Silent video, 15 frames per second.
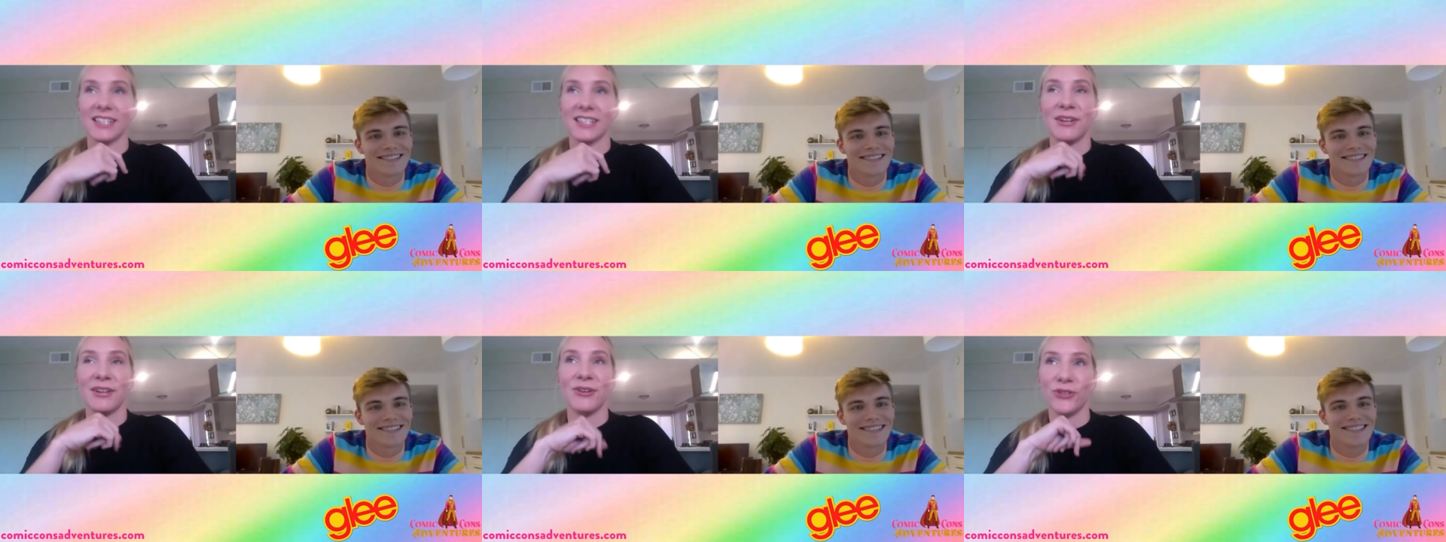Speaker 1: My
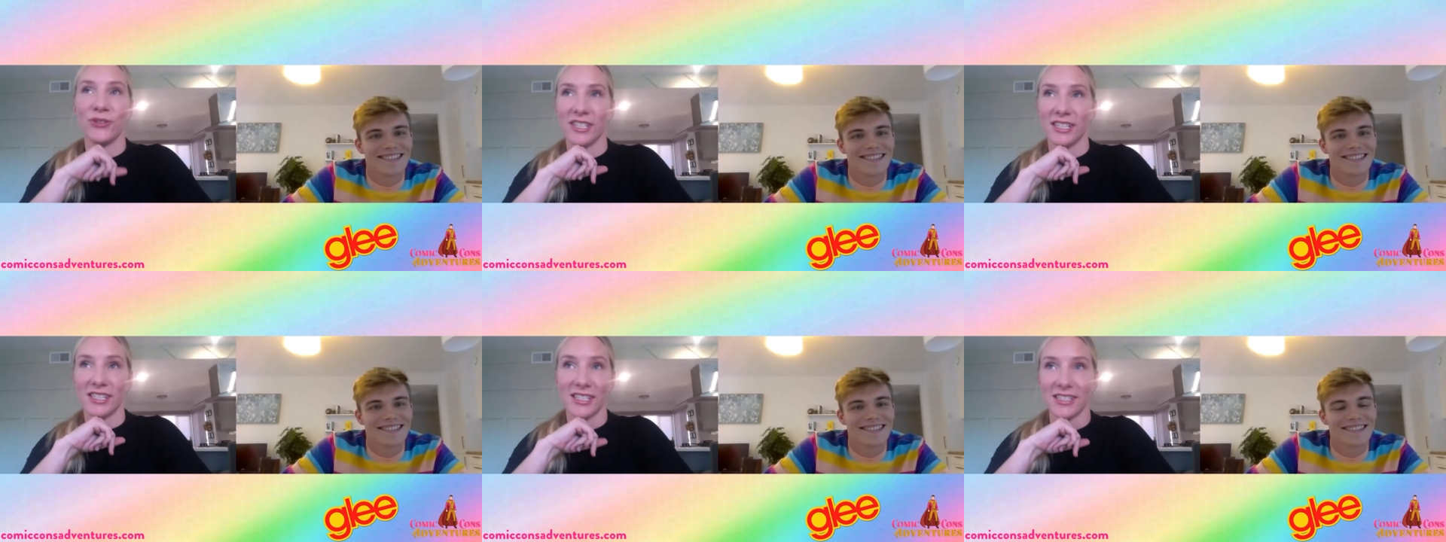
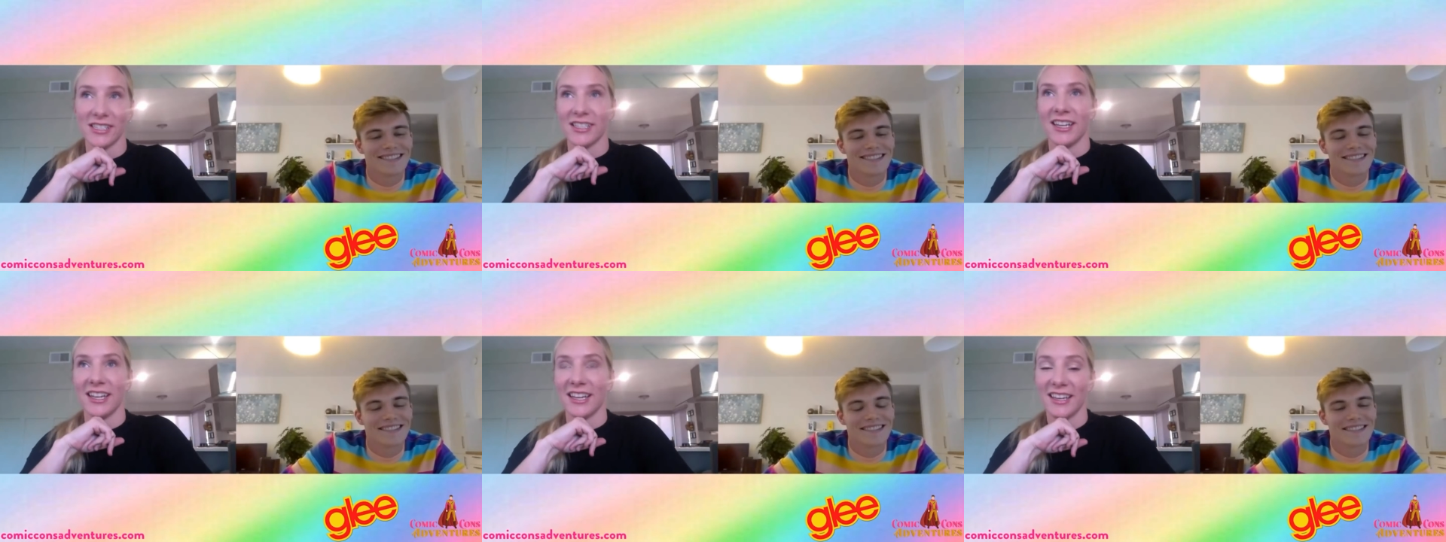oldest is
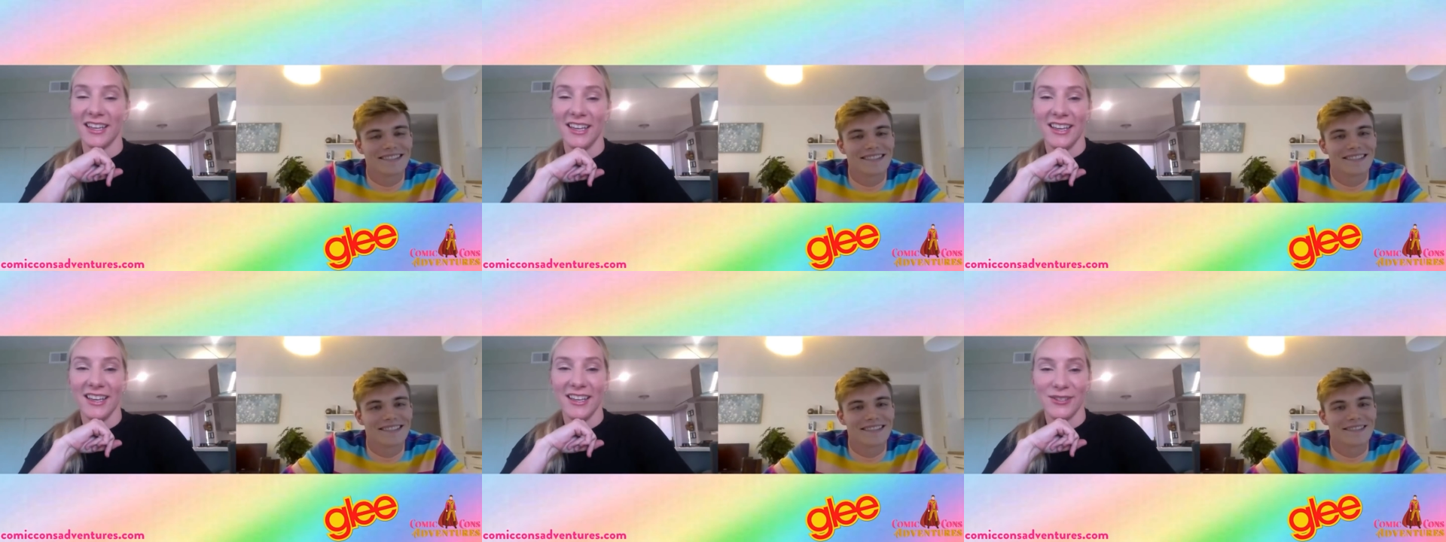like
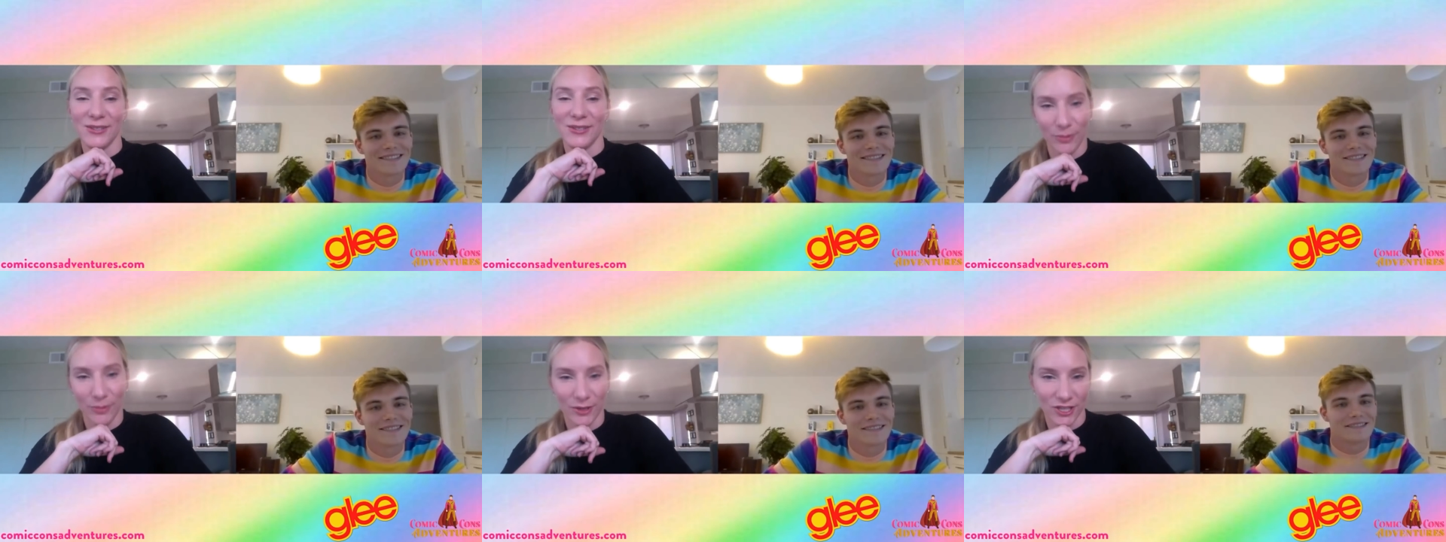
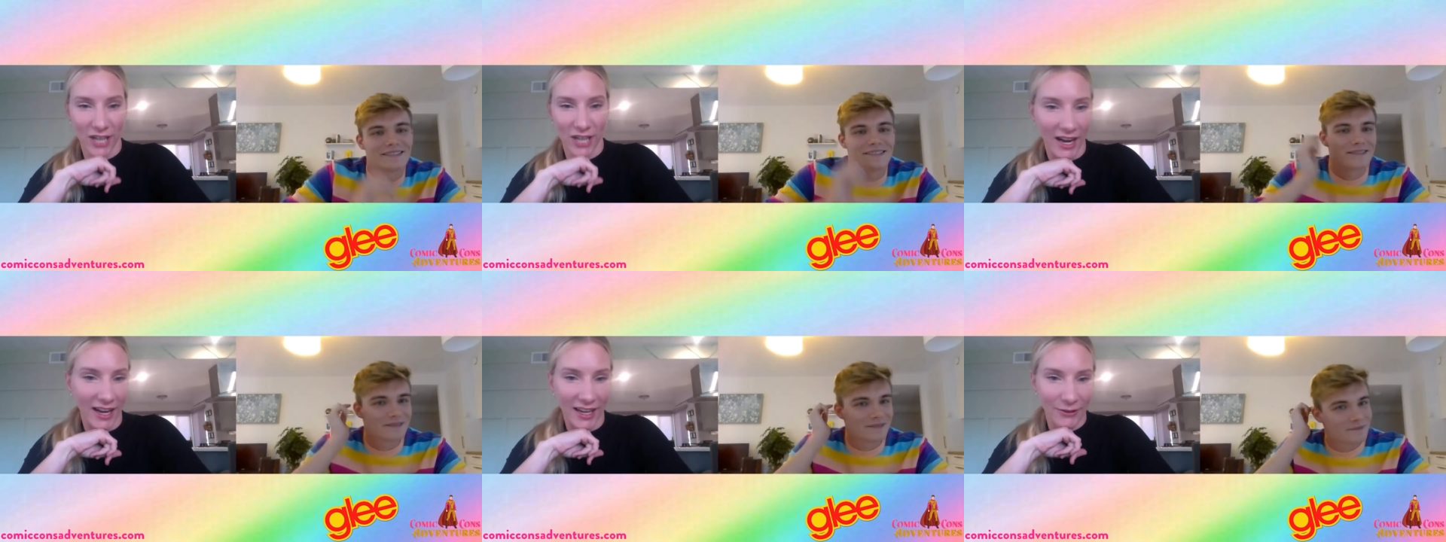super
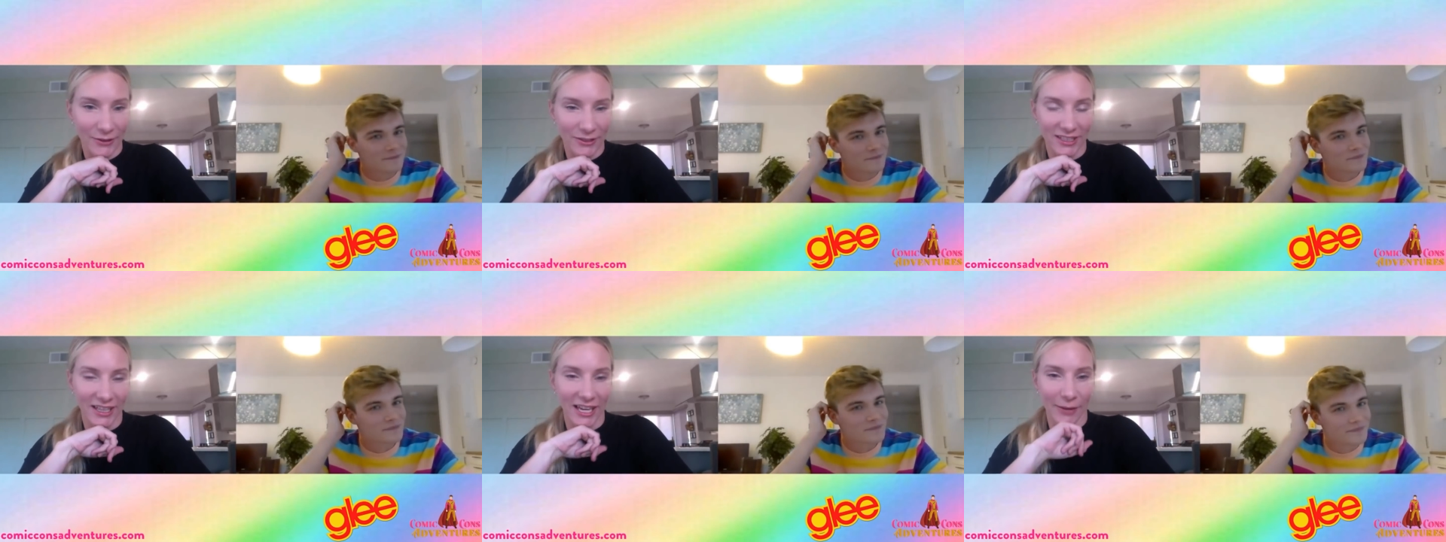shy with the
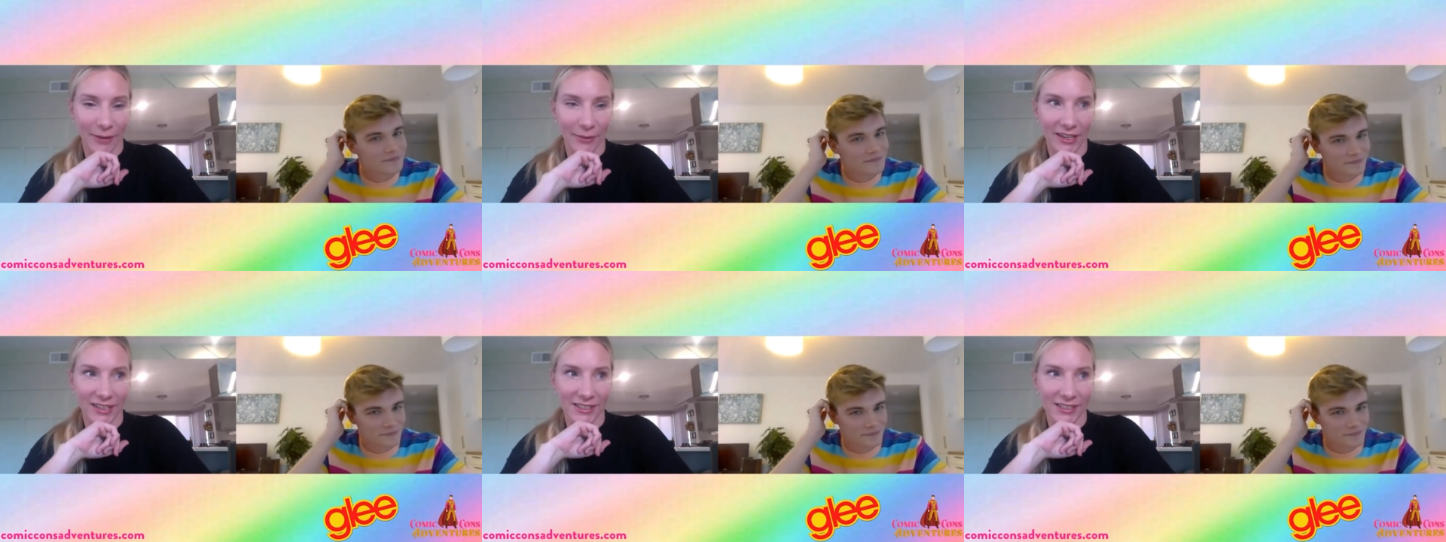camera,